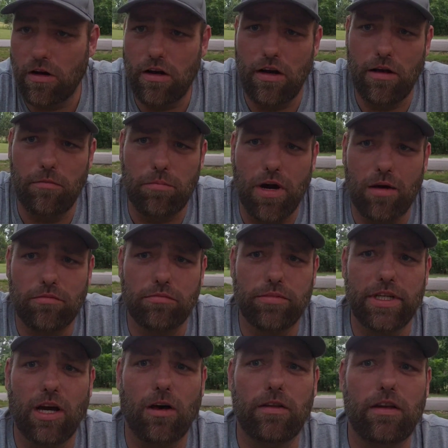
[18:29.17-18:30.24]
and
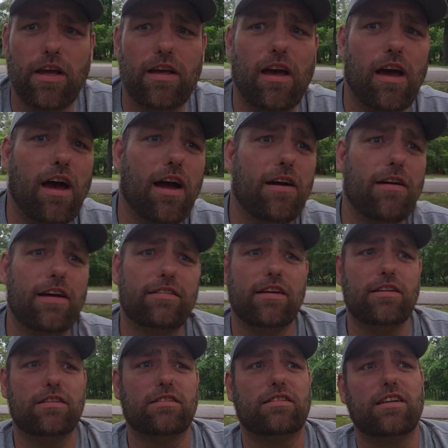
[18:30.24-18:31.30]
probably all the IRS
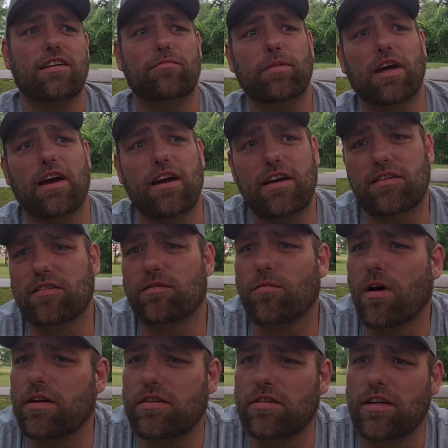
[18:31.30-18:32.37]
agents and FBI agents
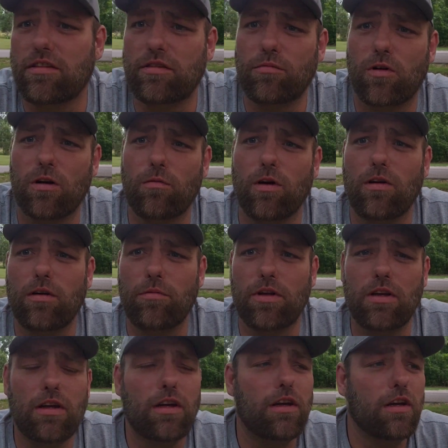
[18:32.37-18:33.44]
watching this, you're more than welcome
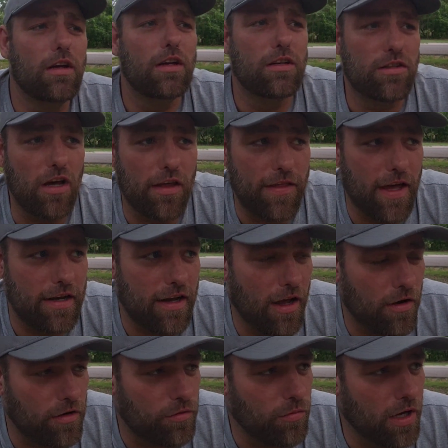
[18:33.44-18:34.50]
to jot that
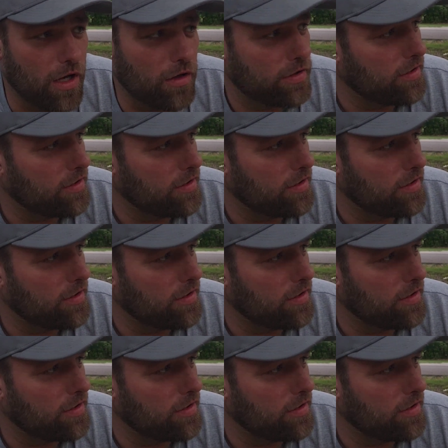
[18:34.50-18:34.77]
down as well.